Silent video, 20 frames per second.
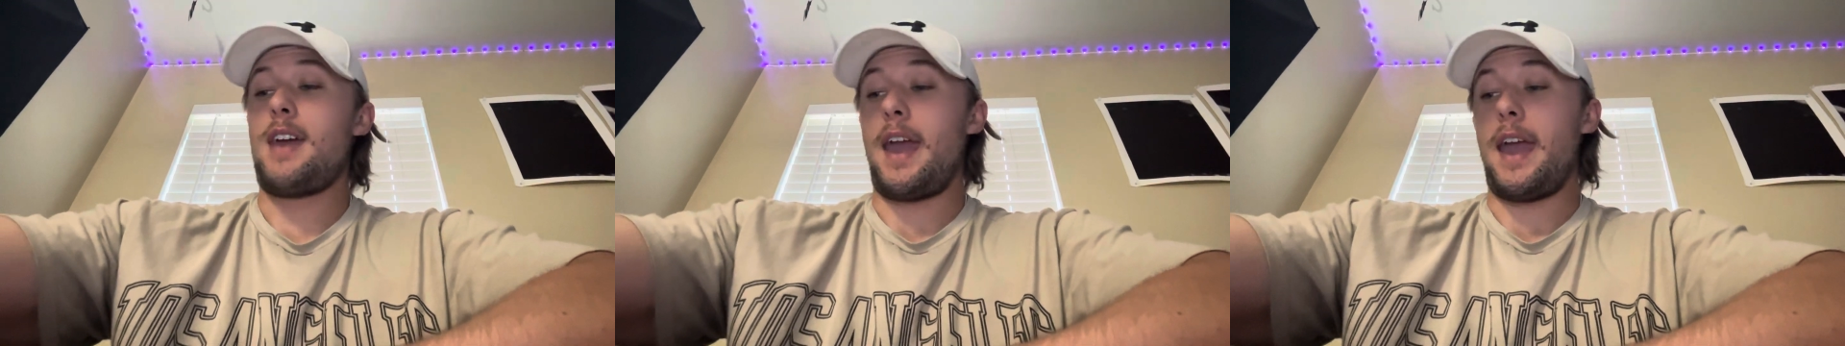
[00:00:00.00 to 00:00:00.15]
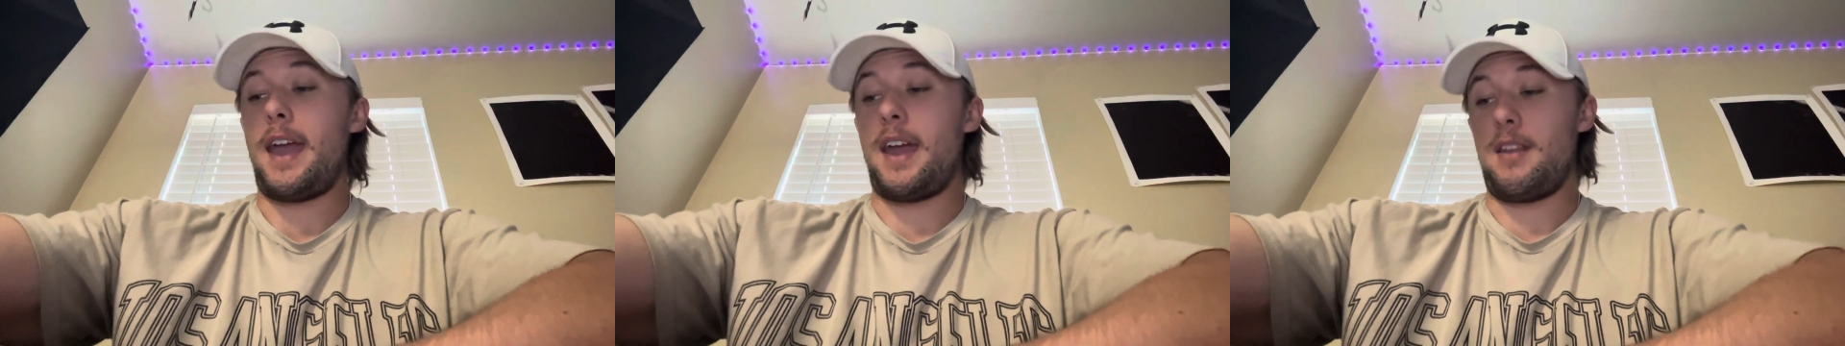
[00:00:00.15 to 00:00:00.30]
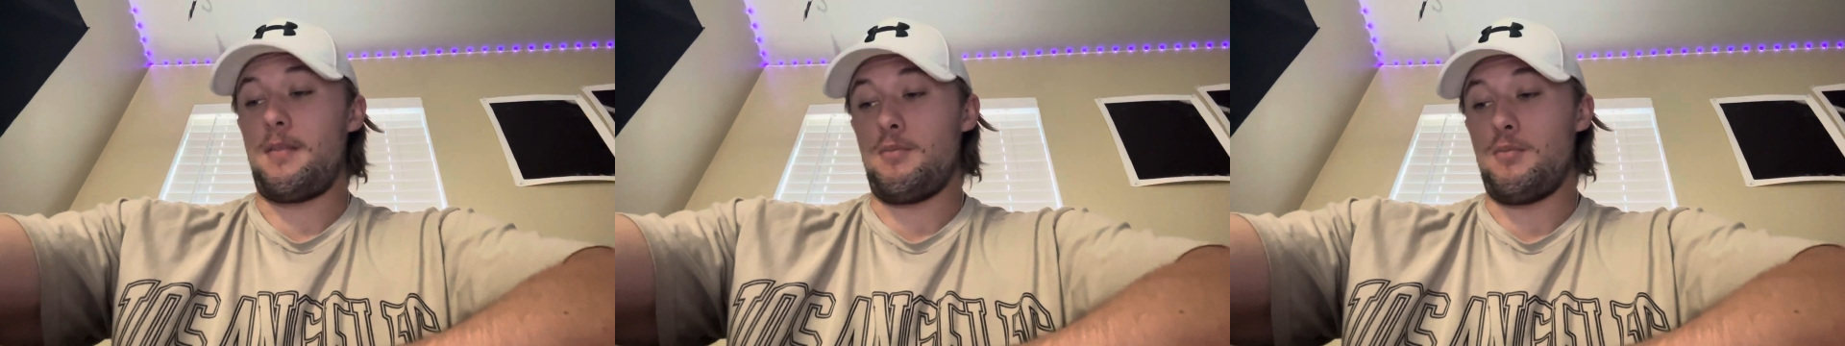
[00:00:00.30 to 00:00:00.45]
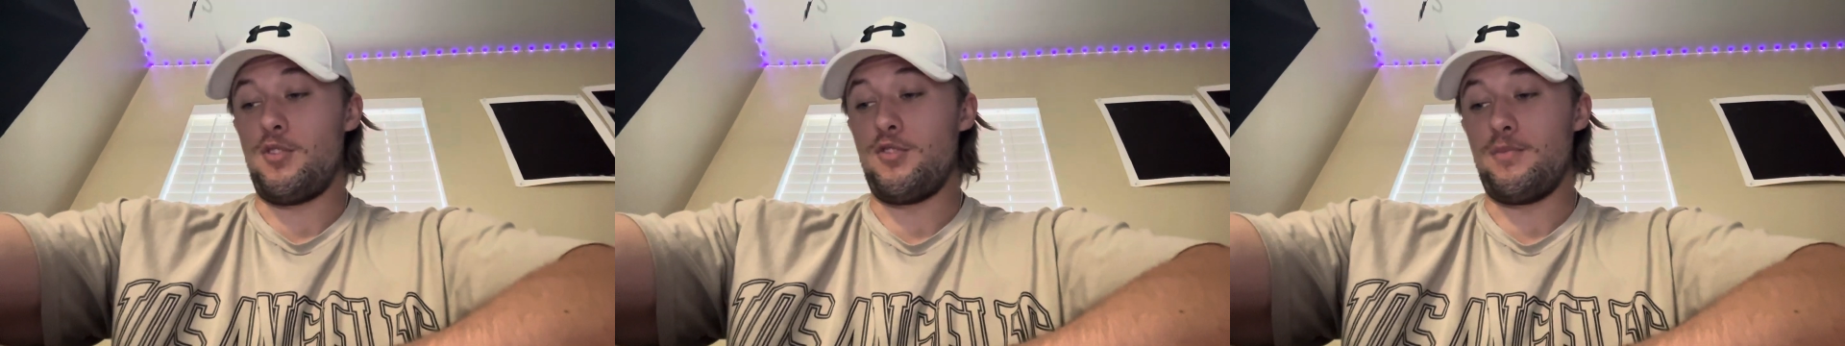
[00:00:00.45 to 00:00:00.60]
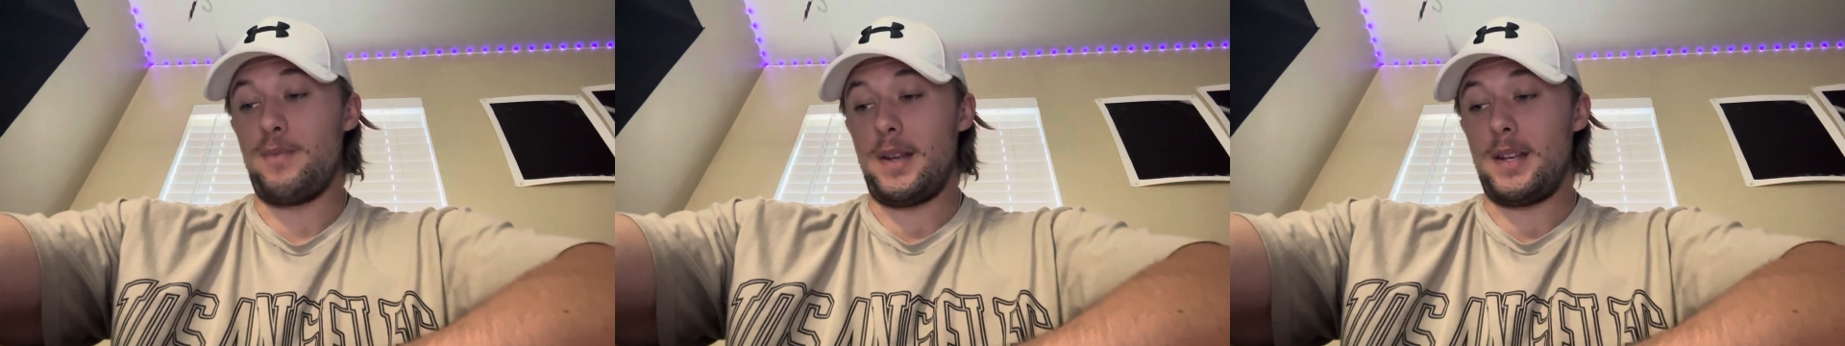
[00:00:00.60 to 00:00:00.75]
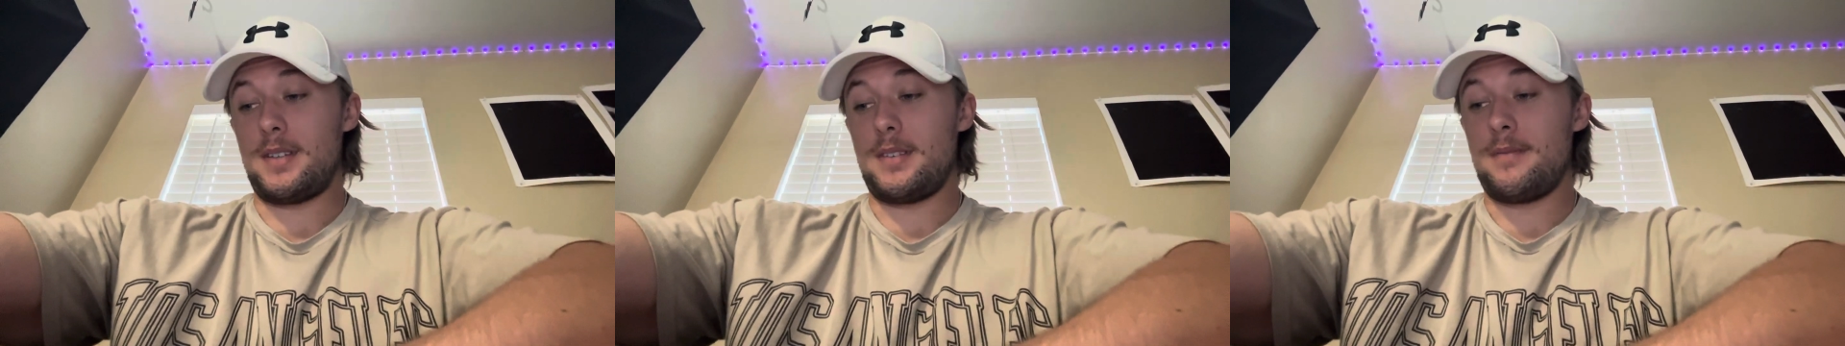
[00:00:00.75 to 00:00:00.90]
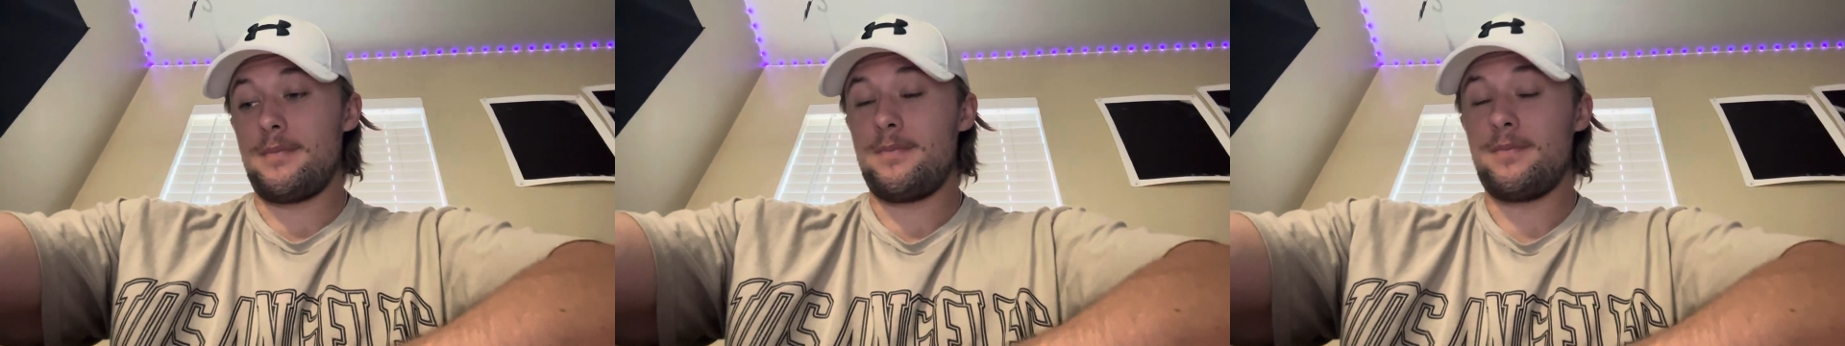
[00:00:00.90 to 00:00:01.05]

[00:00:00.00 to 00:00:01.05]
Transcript: and movement.